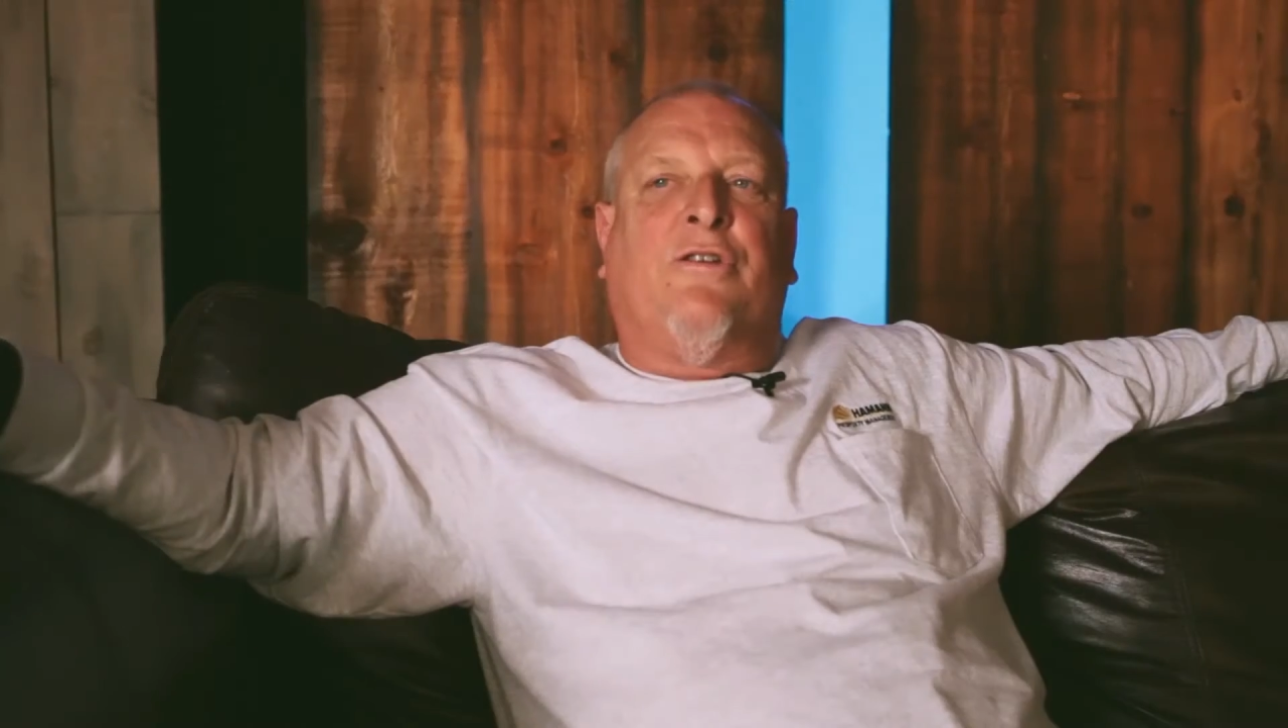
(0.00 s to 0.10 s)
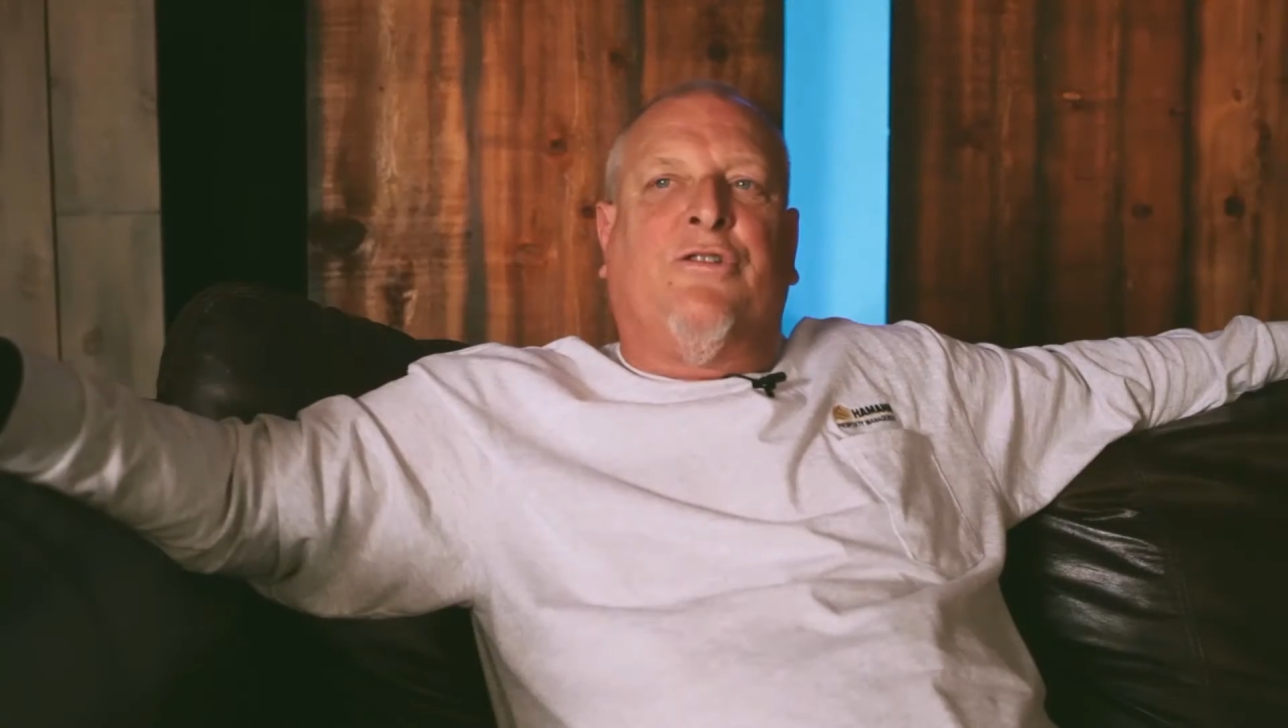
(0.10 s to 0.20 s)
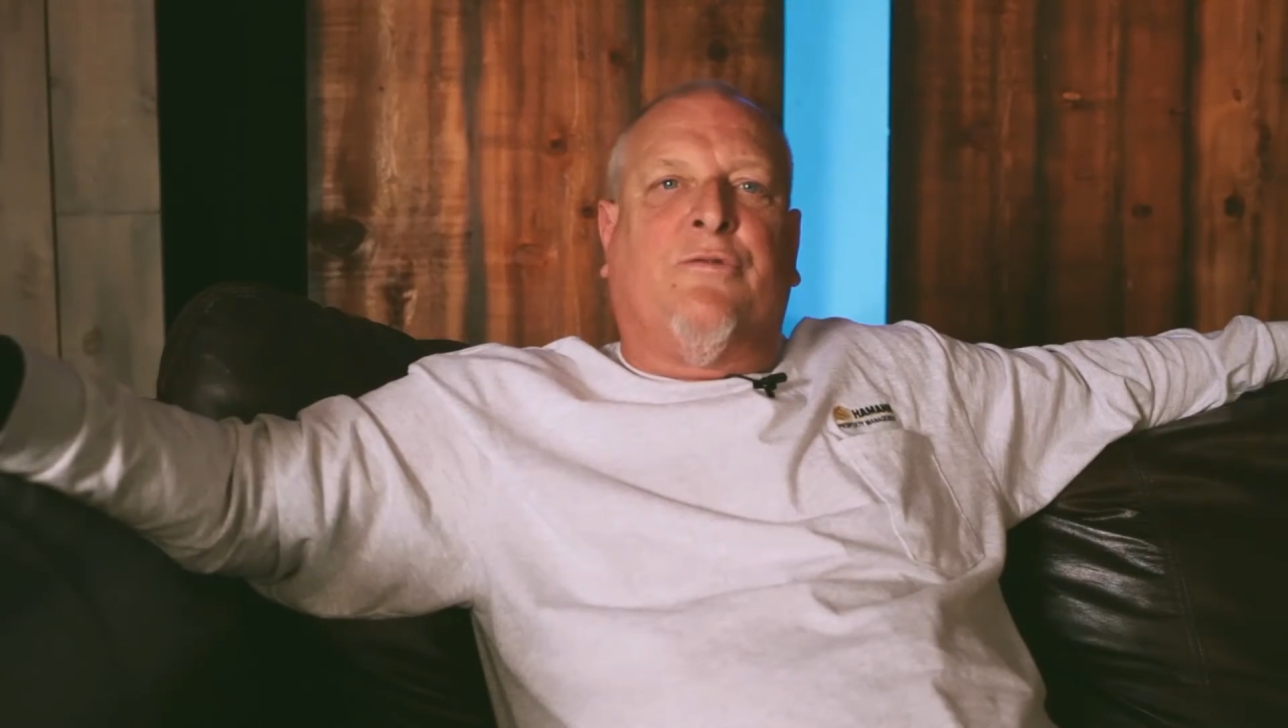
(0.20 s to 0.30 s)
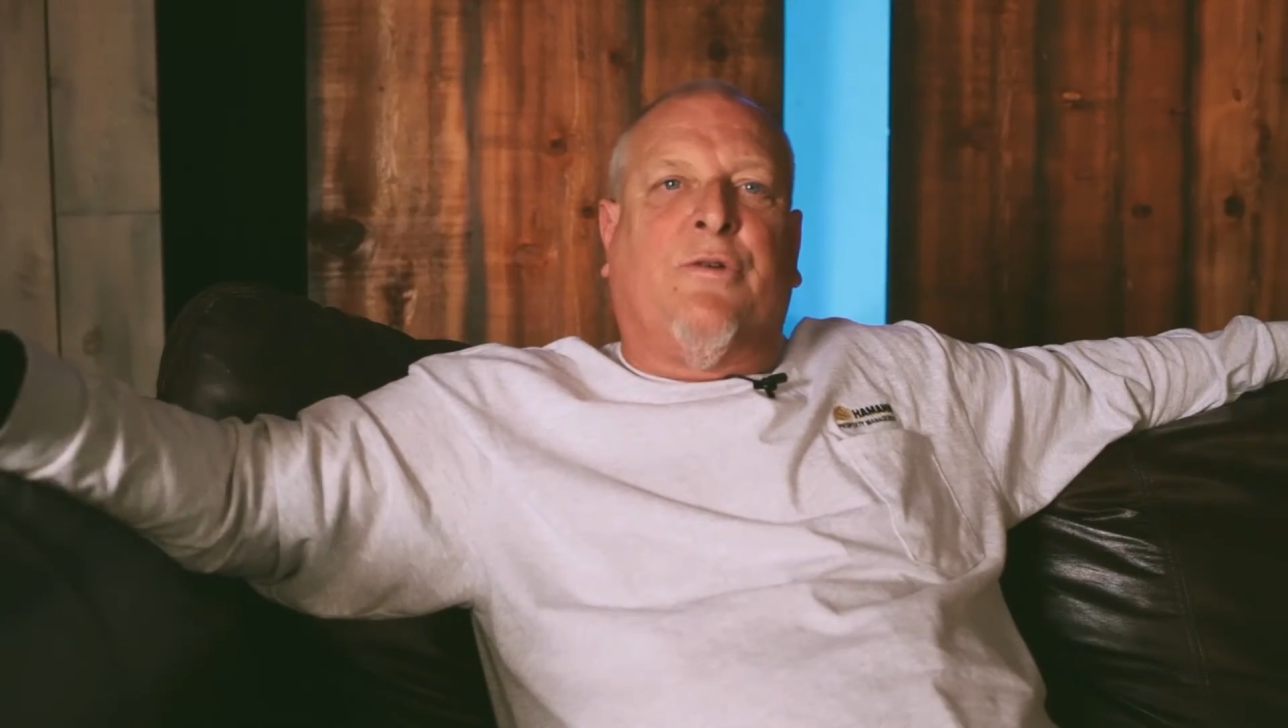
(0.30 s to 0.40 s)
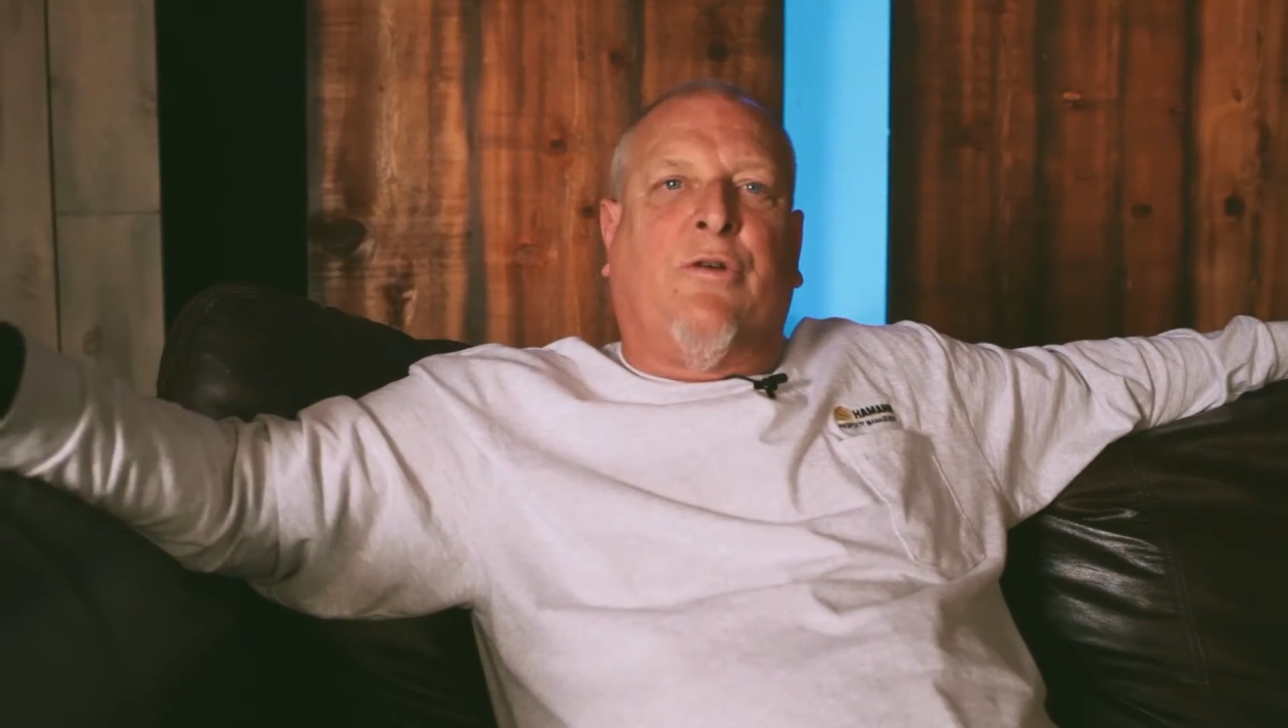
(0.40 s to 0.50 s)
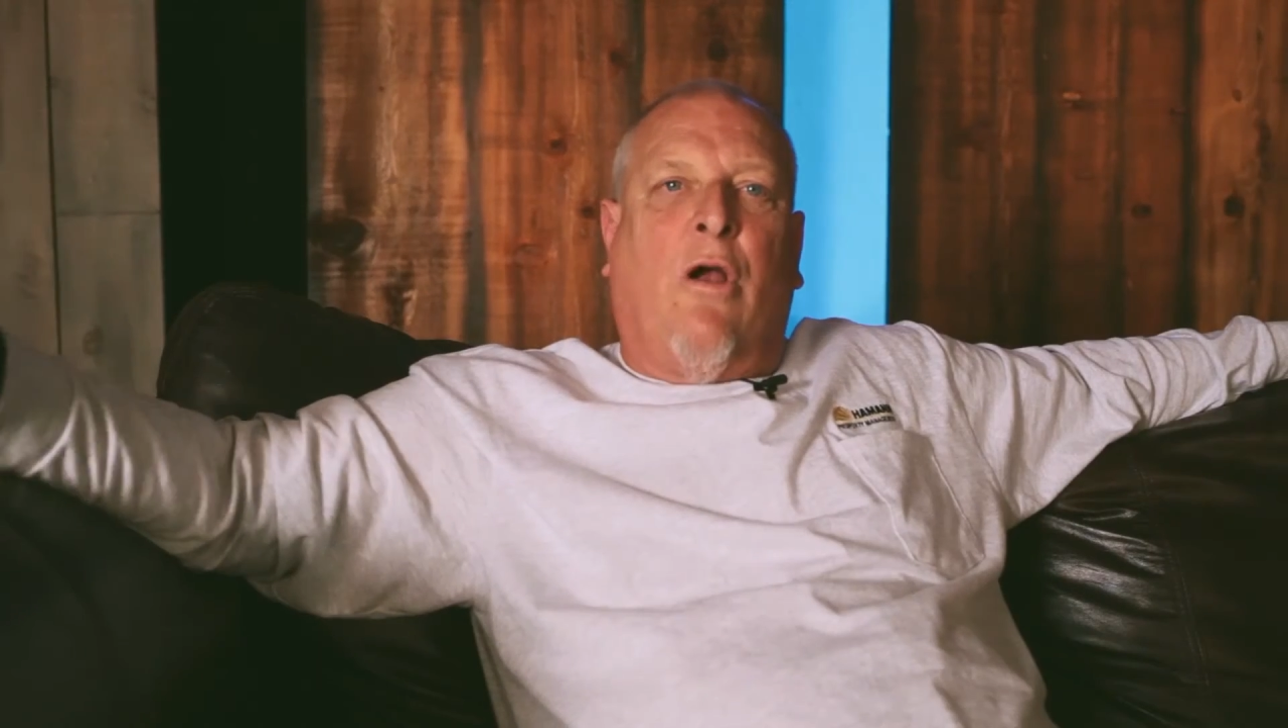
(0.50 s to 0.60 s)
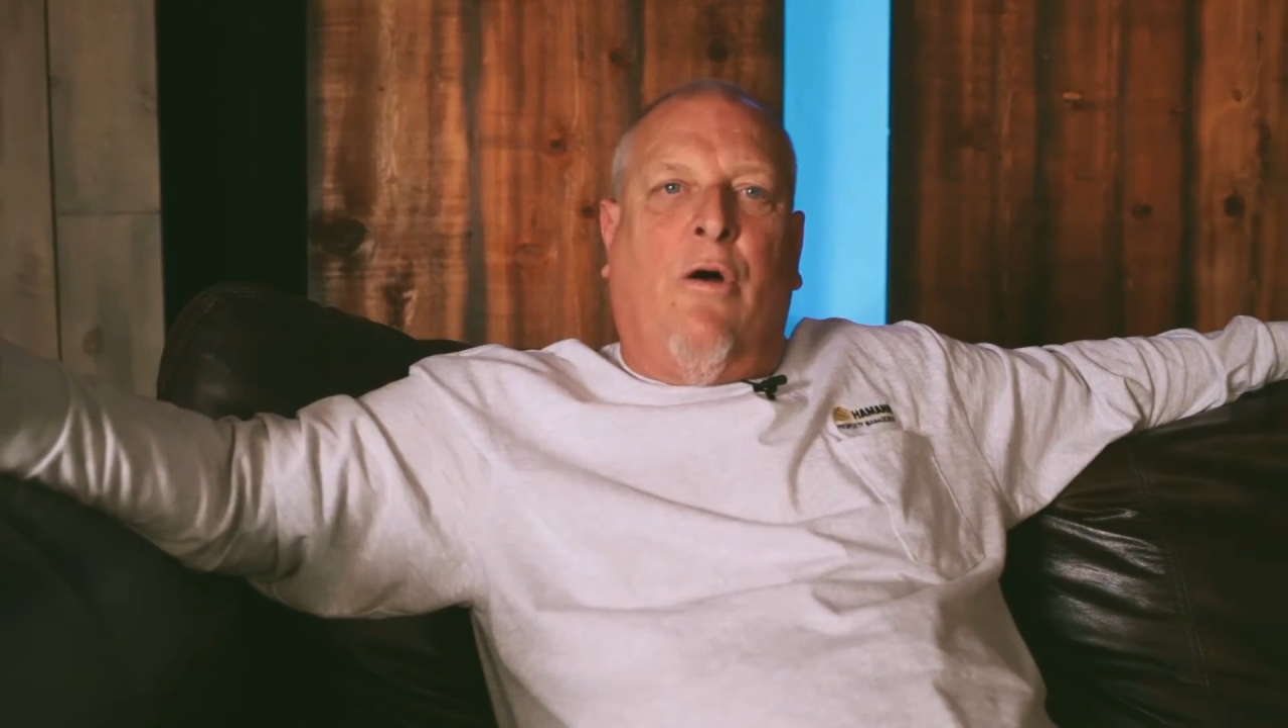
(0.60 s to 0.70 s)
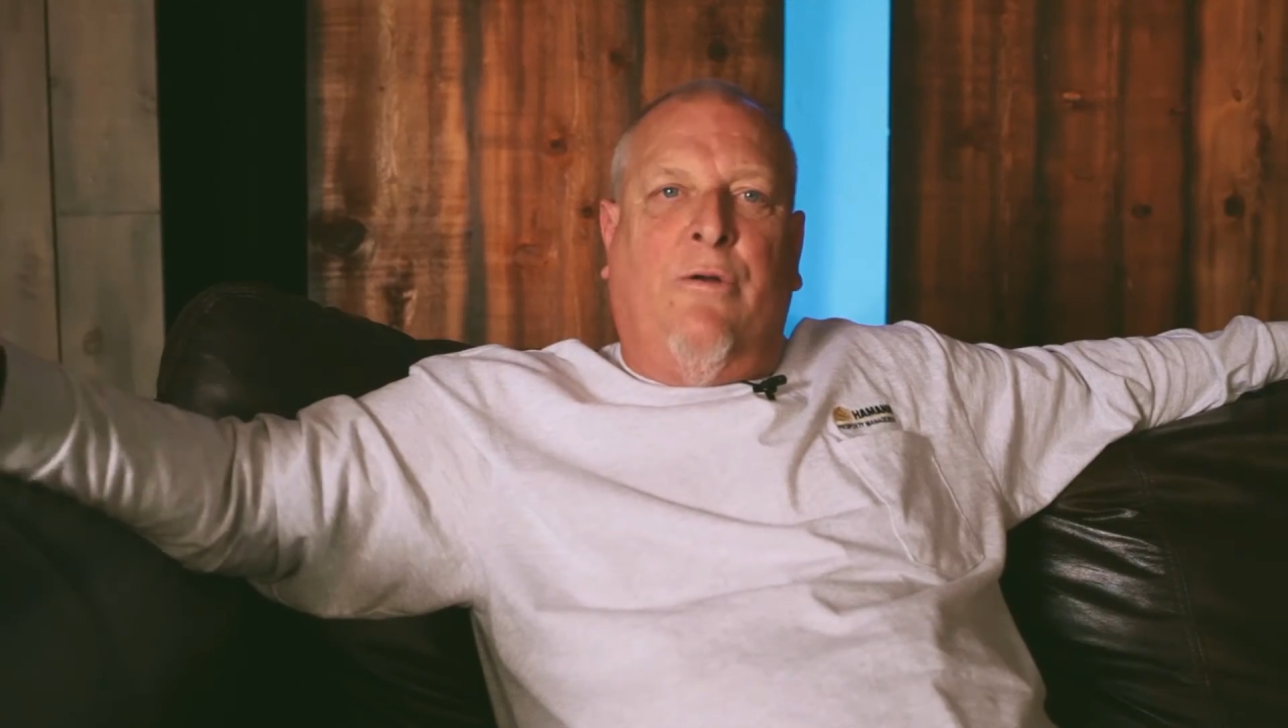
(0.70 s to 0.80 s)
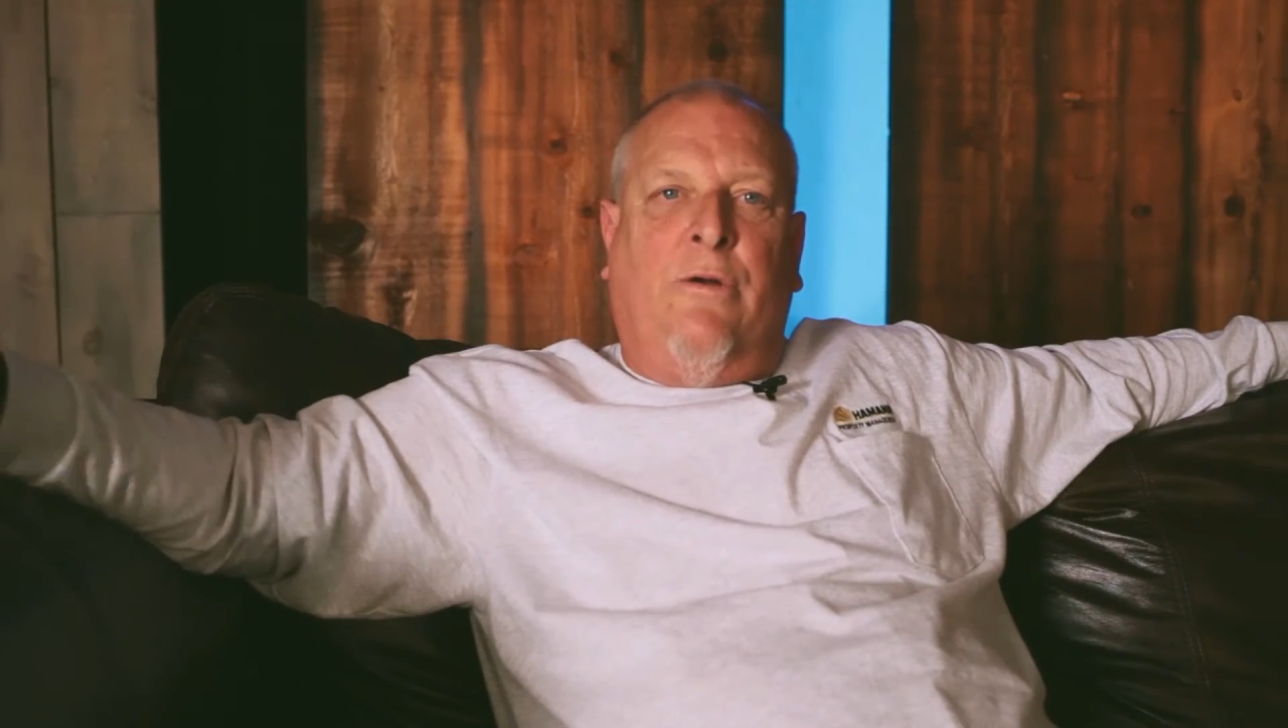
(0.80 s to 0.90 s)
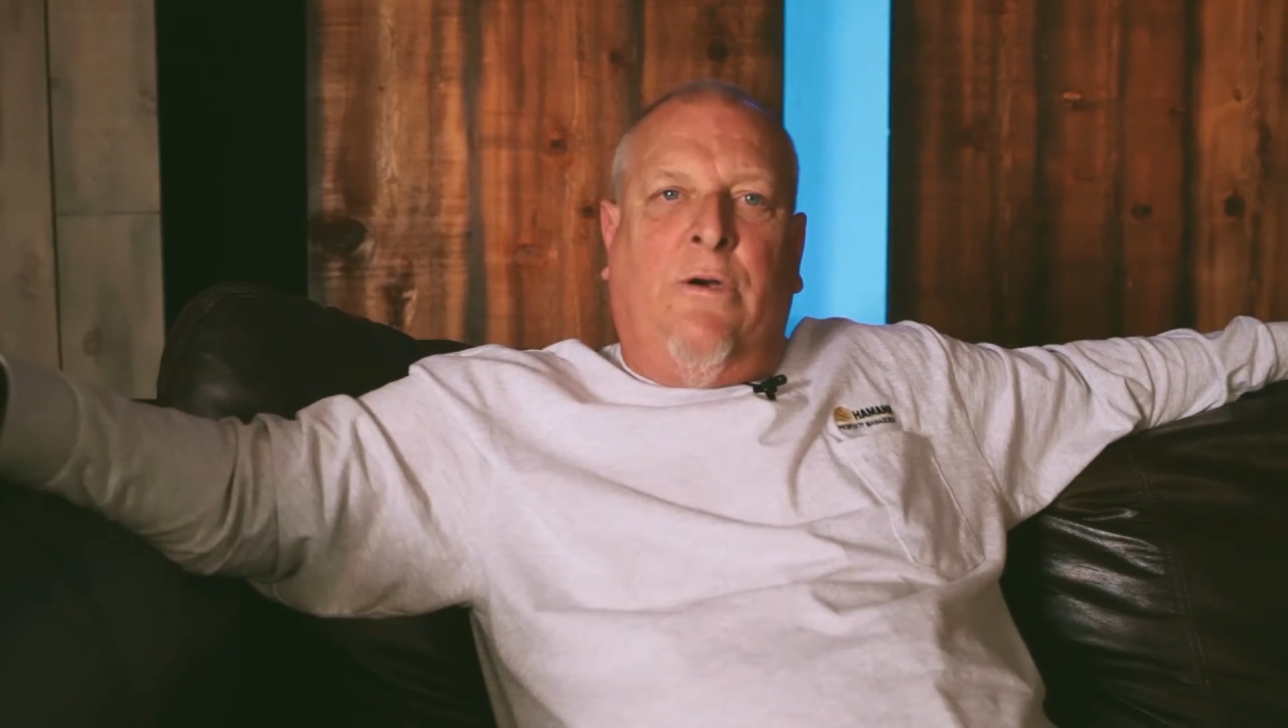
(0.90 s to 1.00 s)
children
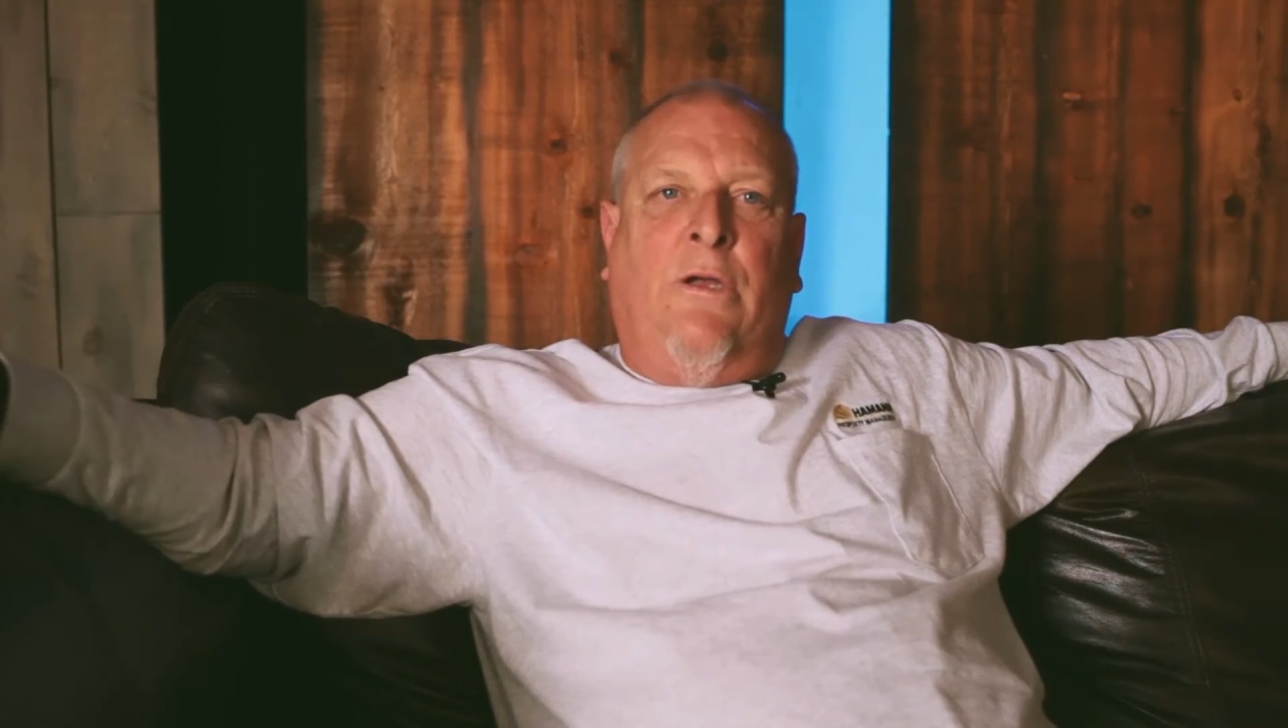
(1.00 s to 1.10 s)
grown